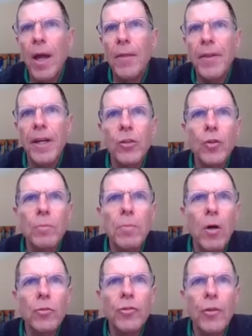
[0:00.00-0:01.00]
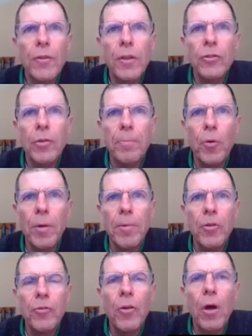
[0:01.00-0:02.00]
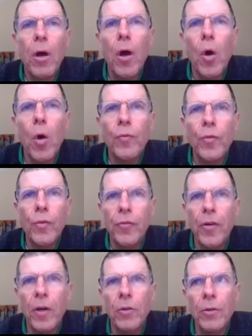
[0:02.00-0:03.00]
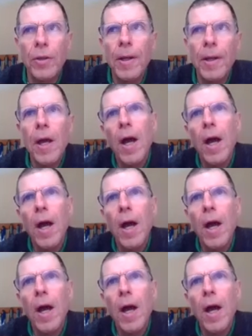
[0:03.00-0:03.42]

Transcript: And they're going to do most of these appointments over the phone.